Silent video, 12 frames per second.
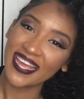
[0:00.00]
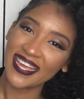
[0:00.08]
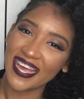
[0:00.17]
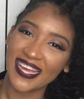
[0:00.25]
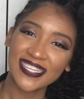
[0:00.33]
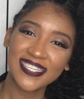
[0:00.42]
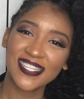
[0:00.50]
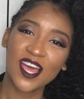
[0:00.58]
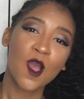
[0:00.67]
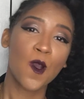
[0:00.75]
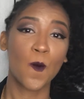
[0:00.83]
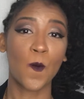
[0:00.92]
Hey guys,
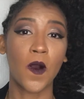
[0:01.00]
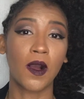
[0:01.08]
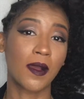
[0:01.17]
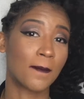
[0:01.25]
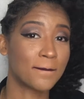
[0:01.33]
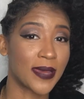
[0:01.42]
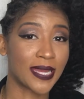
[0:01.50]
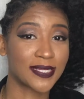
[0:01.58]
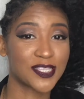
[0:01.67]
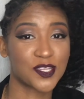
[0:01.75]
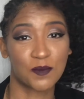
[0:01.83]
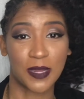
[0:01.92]
welcome back
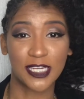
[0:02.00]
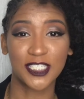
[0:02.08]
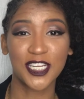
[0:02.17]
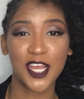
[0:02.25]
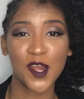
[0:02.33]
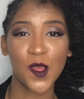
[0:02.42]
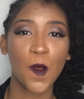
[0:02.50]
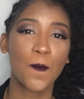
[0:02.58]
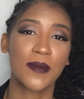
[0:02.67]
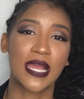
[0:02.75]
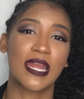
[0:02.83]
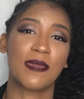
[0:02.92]
to my channel.
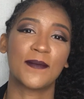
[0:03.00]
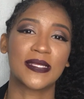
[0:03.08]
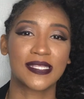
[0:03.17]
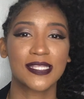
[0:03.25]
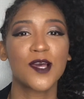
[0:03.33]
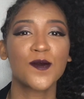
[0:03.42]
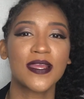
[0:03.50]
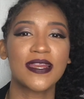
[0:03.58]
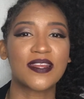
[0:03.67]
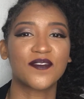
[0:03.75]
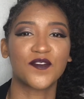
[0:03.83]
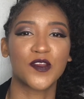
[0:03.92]
My name is
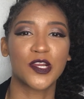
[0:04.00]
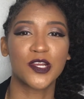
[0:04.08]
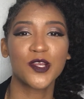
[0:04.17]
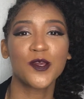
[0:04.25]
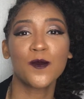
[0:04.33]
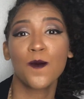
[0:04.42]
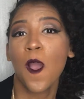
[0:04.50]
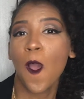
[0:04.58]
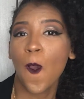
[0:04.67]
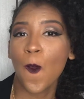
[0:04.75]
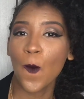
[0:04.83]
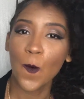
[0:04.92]
Logan. If you're new,
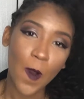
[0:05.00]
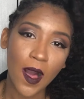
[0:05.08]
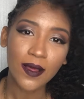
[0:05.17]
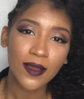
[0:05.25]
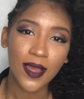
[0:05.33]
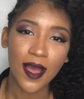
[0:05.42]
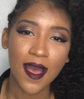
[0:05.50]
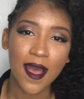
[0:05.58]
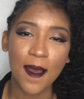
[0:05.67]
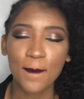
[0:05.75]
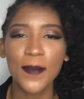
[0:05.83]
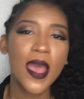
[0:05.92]

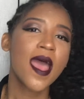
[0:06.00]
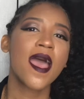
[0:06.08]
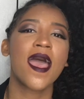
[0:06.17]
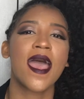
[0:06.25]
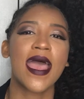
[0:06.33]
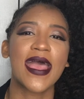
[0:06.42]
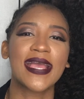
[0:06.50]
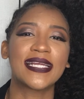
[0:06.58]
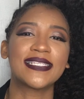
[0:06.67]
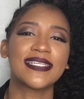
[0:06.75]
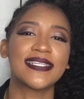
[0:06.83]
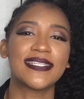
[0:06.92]
welcome.
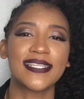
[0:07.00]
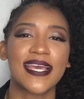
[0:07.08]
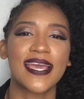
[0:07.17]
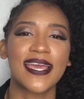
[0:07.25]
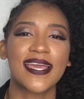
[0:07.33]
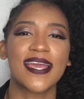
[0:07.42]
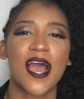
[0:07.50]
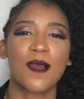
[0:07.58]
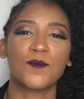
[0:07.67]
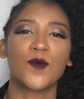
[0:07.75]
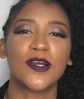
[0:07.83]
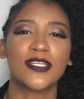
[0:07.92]
And today
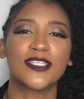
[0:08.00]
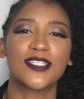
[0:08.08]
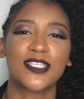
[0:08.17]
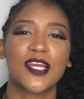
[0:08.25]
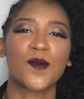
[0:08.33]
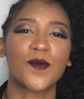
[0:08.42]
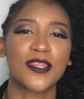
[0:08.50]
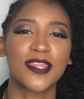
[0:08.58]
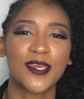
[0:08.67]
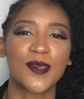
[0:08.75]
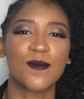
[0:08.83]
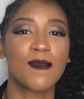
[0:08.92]
I'm going to share with
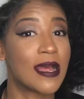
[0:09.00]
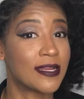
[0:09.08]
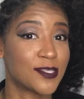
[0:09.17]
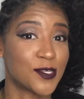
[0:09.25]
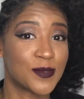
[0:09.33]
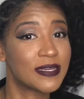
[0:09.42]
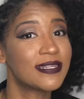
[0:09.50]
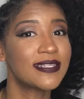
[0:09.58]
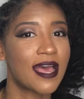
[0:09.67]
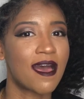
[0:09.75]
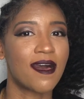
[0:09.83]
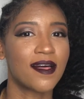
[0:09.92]
you, as you can
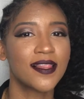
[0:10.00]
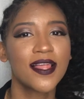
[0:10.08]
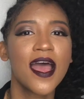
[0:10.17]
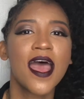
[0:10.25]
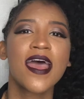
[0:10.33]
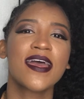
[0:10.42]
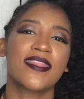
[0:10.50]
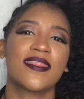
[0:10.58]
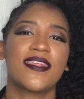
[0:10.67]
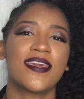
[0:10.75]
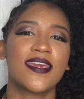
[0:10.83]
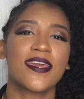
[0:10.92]
tell,
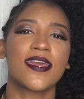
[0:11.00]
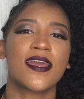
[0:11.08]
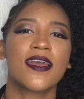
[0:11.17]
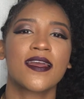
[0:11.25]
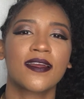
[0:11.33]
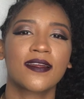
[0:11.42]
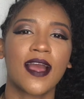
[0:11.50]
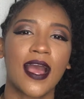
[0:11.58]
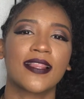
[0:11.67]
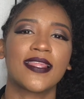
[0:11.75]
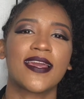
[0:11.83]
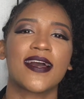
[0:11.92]
the
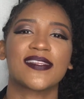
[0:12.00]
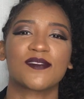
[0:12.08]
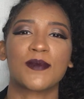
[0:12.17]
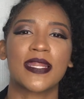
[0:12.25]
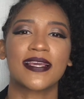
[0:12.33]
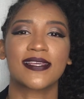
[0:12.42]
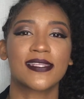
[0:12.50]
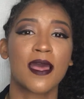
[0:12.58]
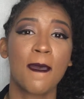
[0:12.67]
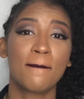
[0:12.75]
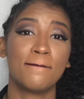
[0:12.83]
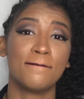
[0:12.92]
Kylie Cosmetics
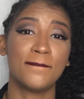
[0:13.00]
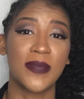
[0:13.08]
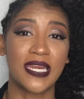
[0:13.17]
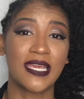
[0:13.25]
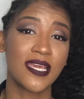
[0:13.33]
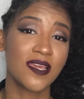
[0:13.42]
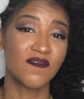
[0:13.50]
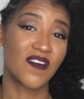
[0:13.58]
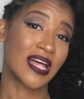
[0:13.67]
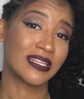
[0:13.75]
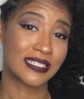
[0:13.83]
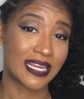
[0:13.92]
mini
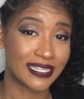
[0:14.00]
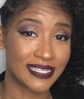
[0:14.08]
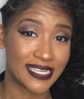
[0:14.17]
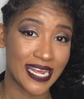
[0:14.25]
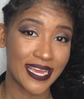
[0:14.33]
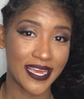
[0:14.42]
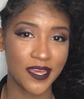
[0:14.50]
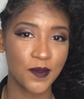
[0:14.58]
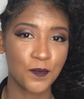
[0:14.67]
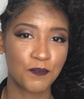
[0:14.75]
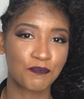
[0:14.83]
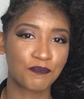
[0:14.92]
Valentine's Day kit.